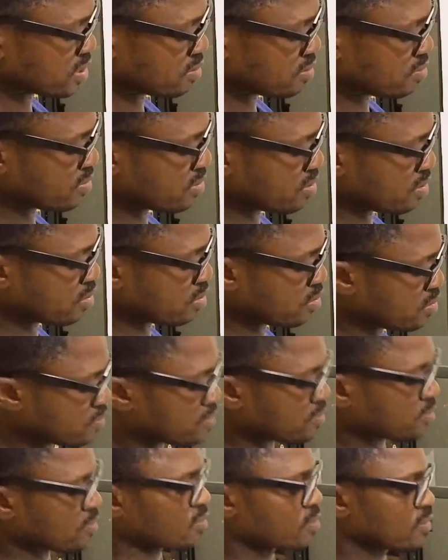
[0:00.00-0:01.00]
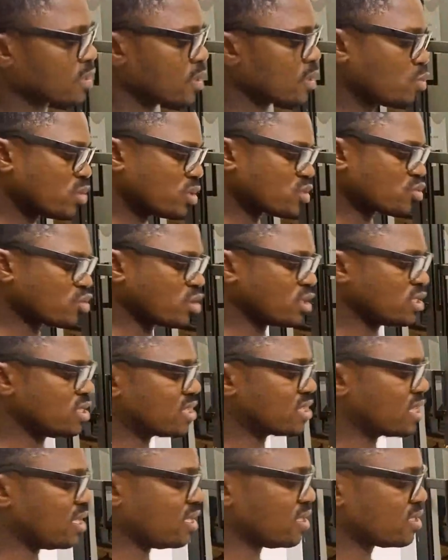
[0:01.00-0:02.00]
million. Which one is
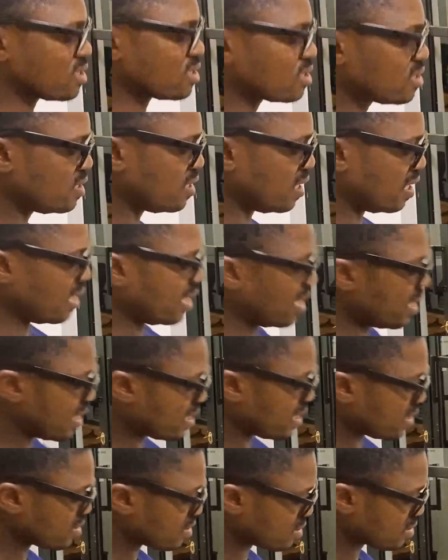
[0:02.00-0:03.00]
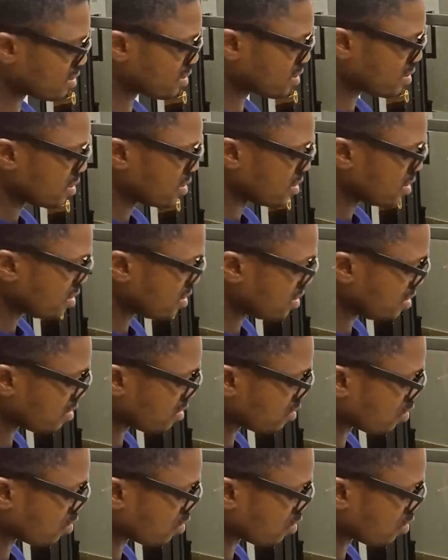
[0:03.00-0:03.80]
less? The less is